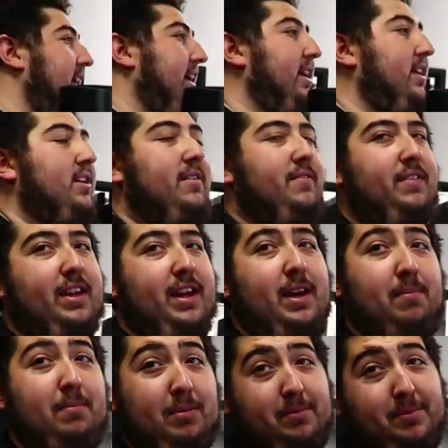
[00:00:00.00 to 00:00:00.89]
Taking off the
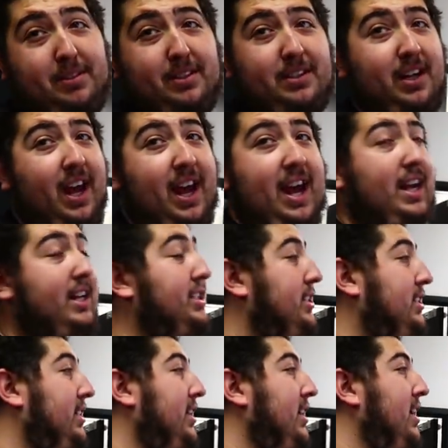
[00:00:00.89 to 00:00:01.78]
emblems on the
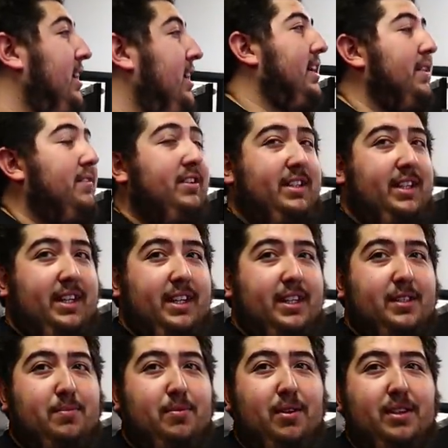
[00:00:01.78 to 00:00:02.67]
hatch. It's kind of a
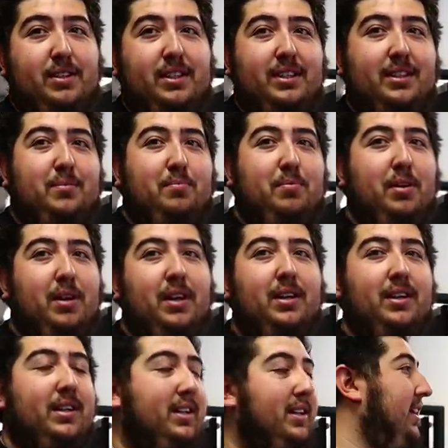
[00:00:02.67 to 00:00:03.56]
tedious project,
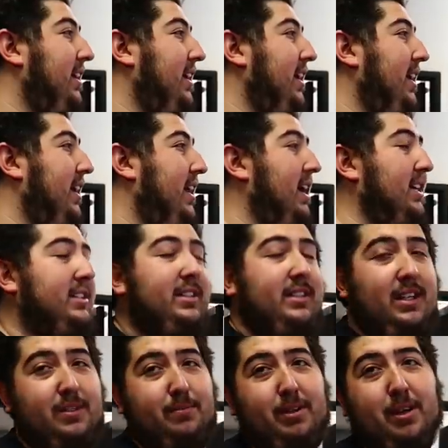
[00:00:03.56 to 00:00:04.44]
but it actually
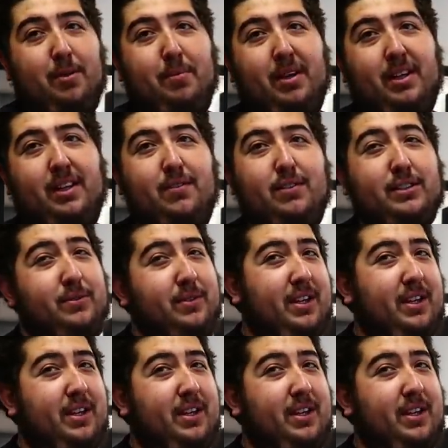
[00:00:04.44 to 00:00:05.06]
does make a big difference.